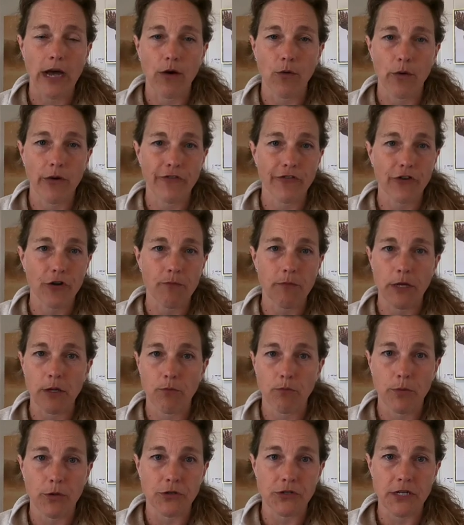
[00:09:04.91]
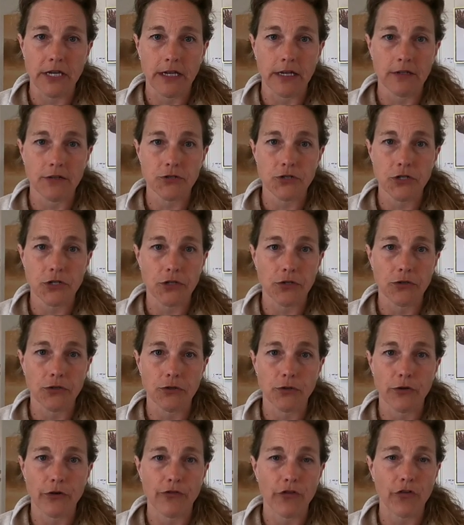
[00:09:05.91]
however it may pertain to
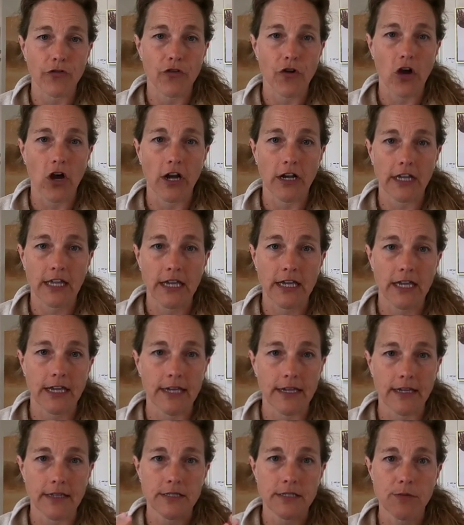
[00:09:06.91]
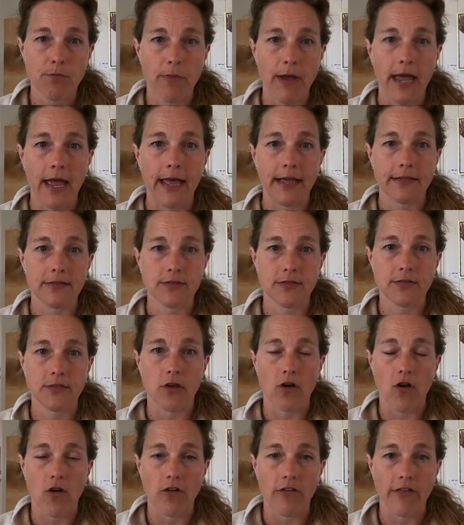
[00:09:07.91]
you. If you've got kids,
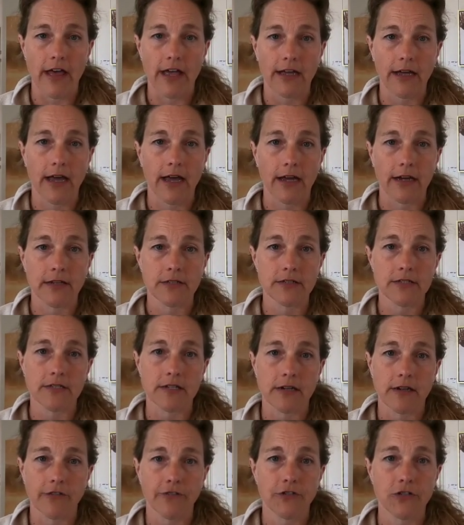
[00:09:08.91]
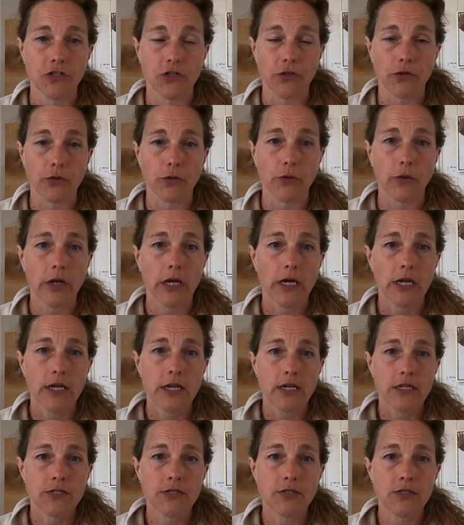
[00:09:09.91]
pets, all that kind of stuff too.
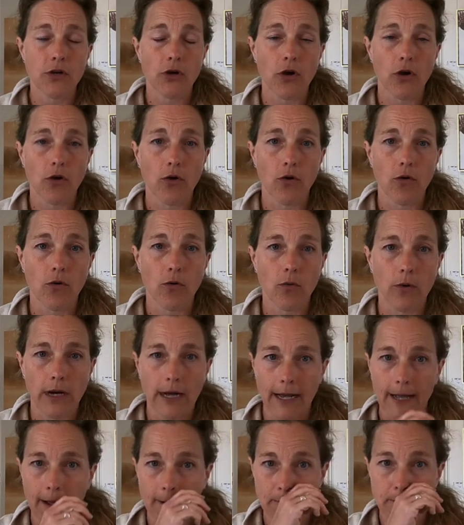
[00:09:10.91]
So